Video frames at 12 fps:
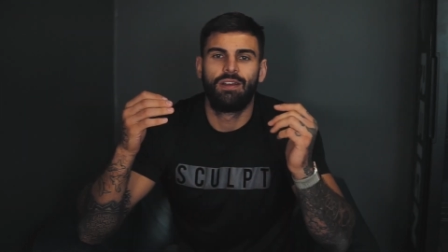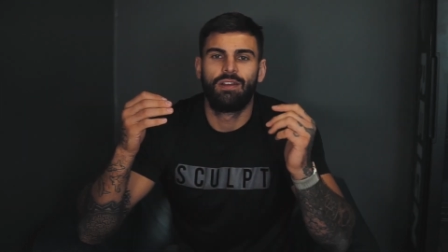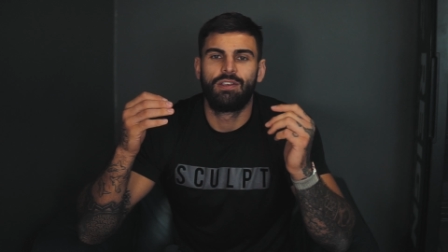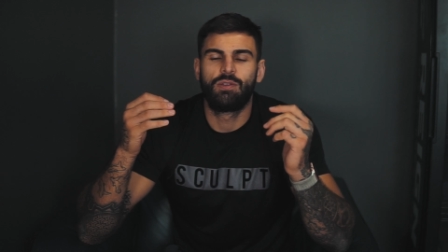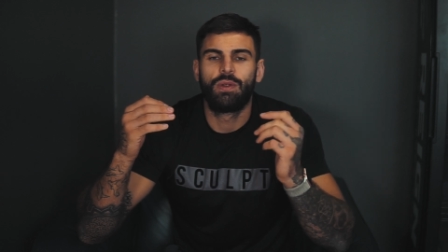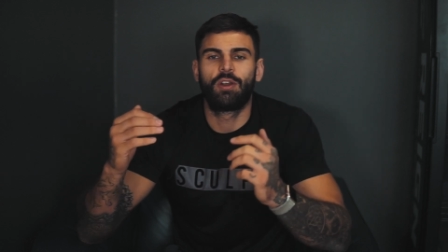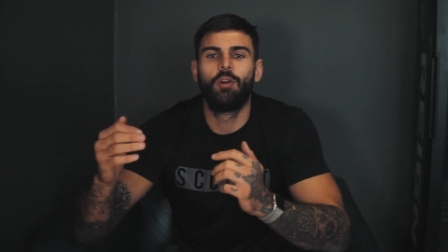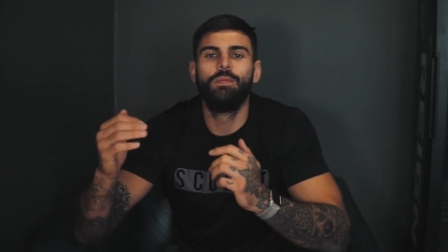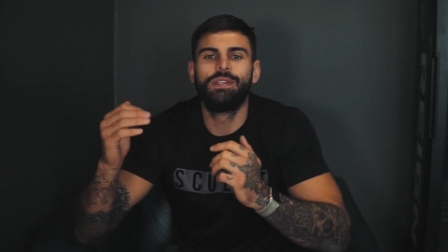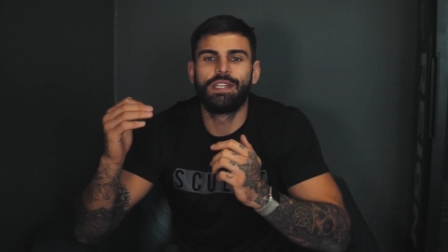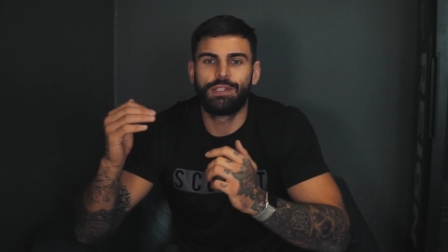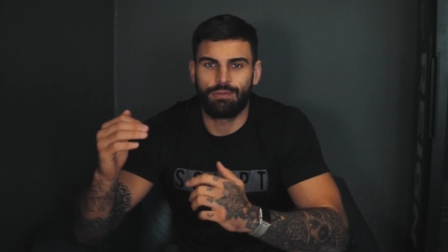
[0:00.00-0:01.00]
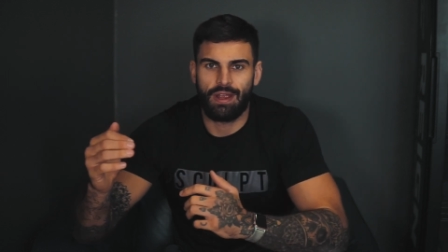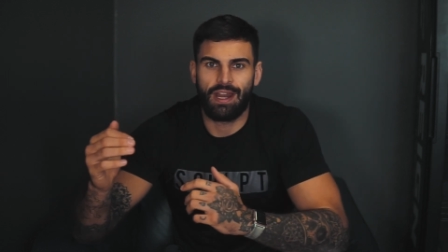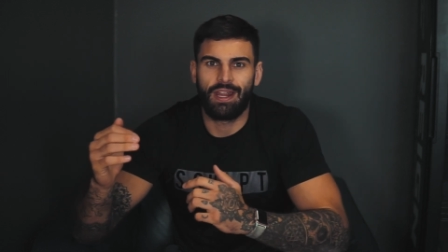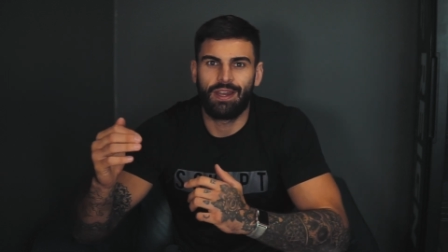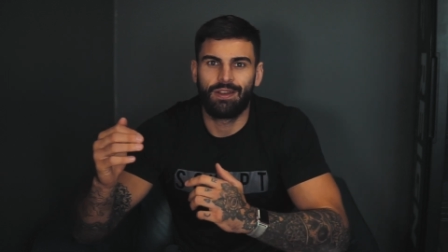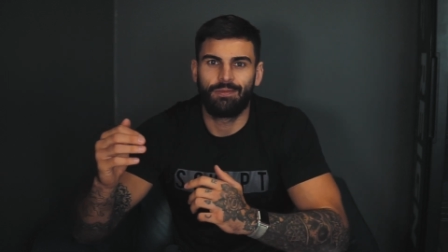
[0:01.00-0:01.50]
So when it comes to
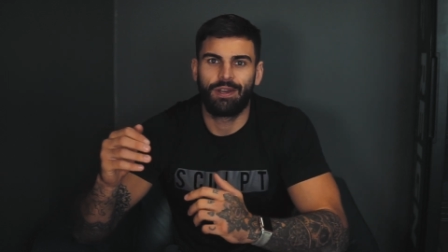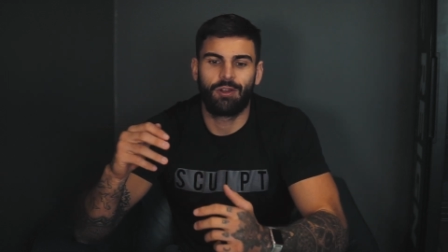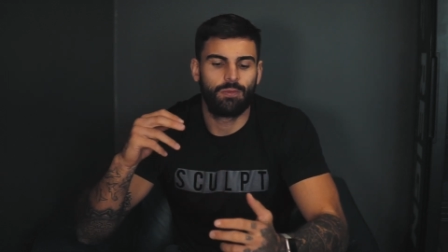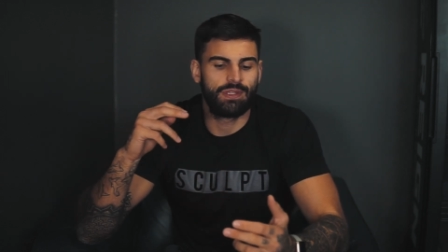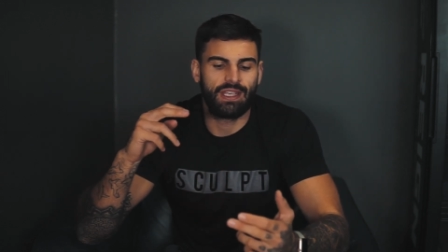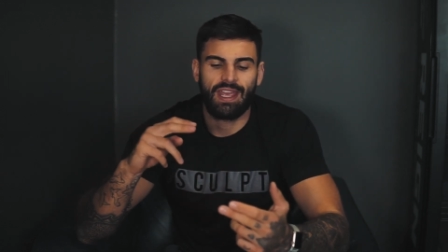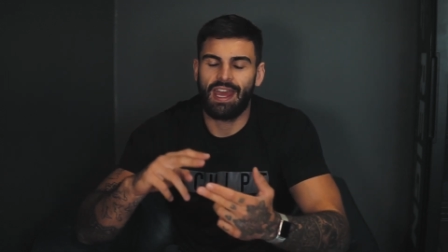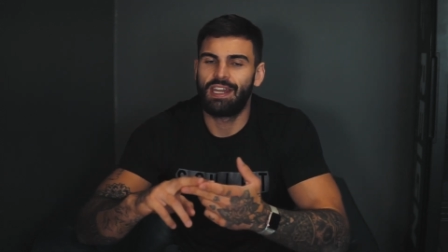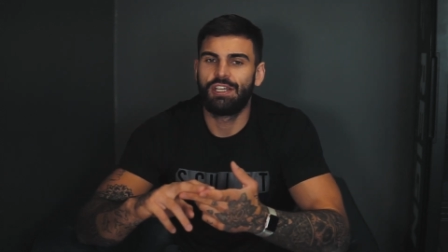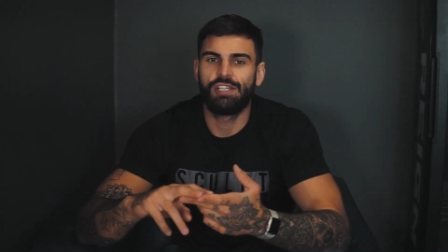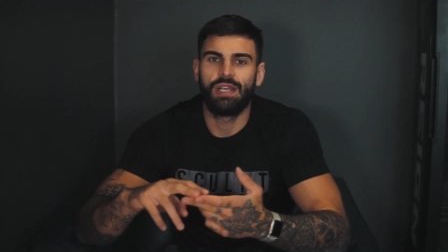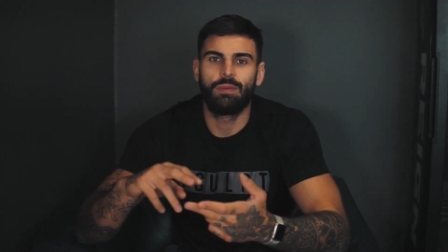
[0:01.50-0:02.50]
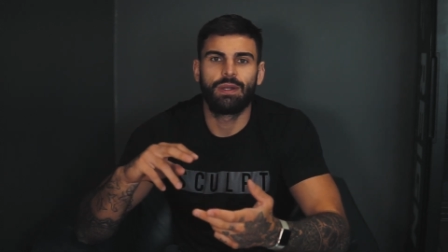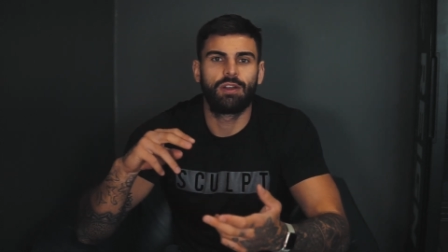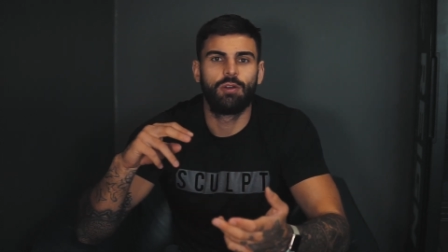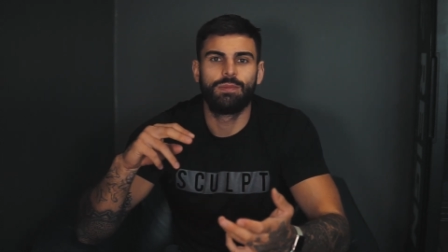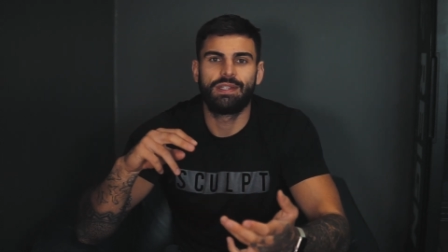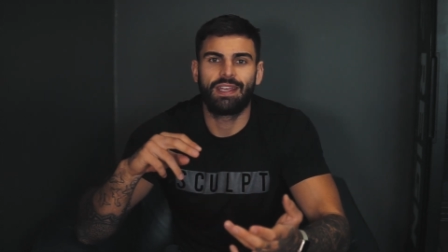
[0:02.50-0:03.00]
training, when it comes to getting in shape, when
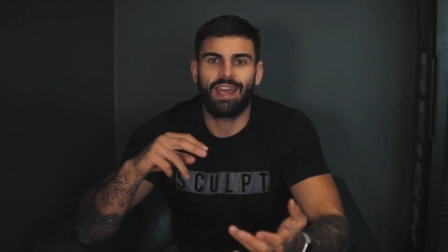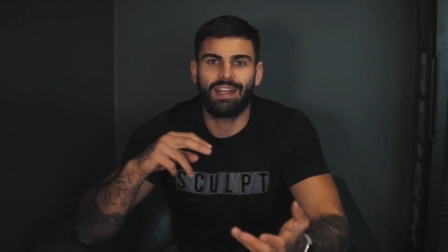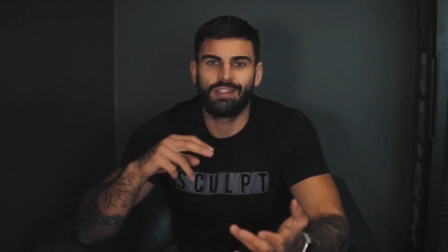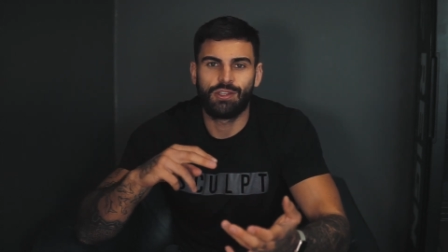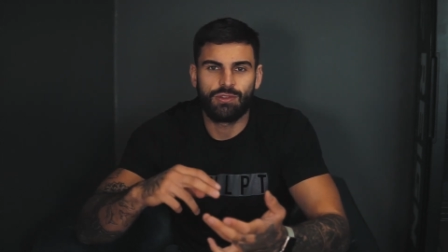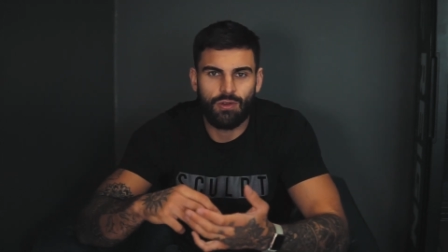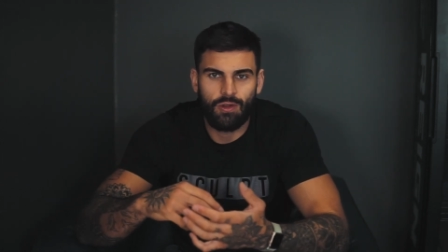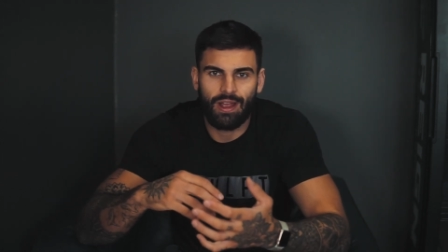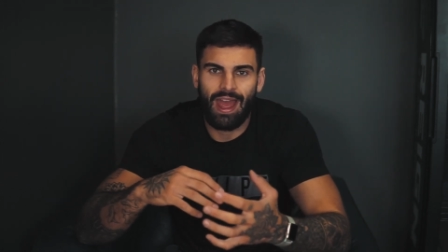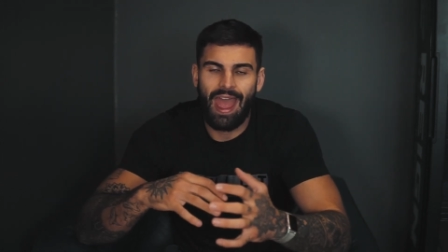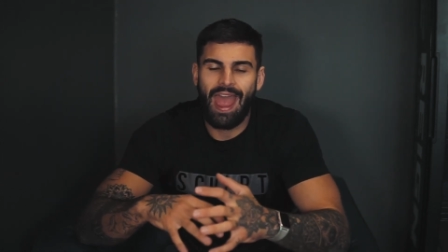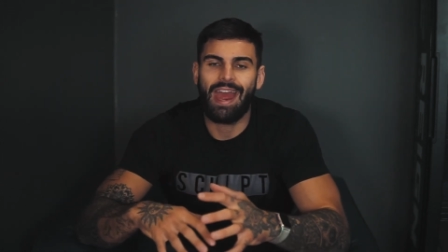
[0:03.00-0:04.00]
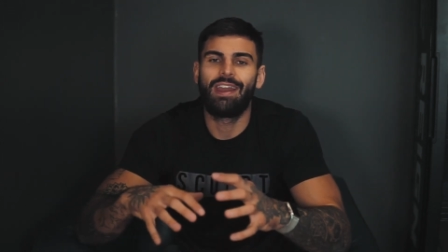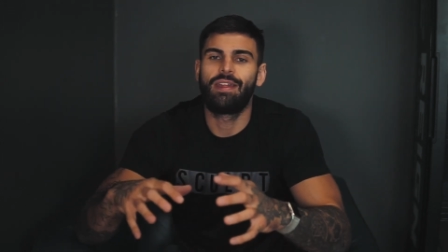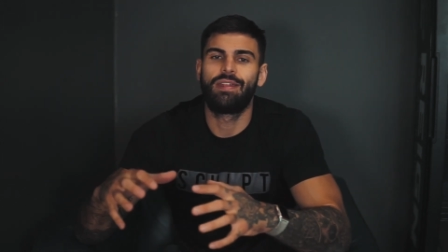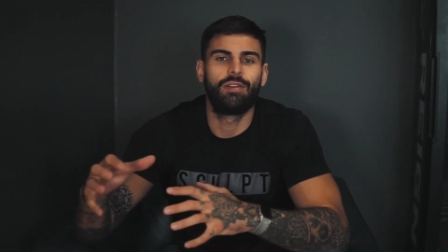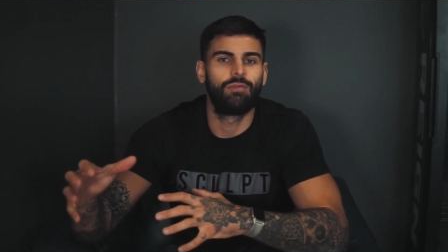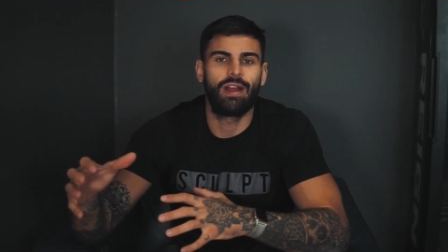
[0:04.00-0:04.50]
it comes to getting stronger,
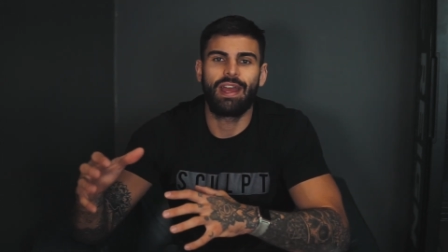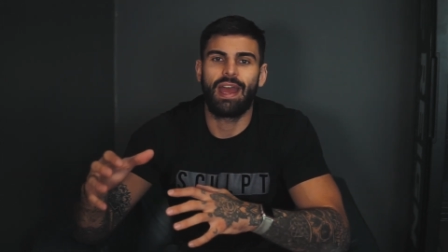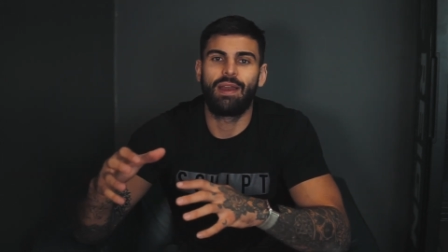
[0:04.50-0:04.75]
anything, right?